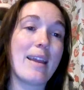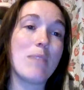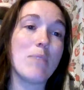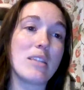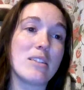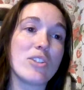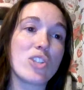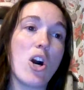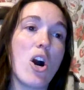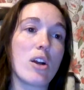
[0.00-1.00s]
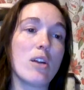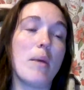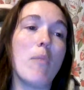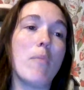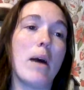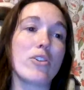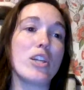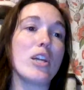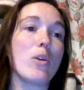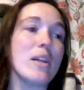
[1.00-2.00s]
came and did a talk about
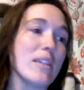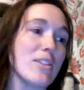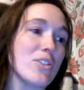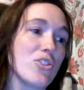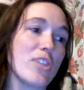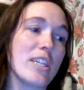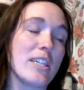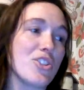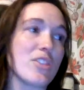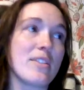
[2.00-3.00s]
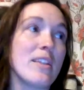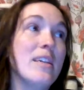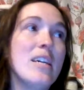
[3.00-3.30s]
modern equine dentistry, and it just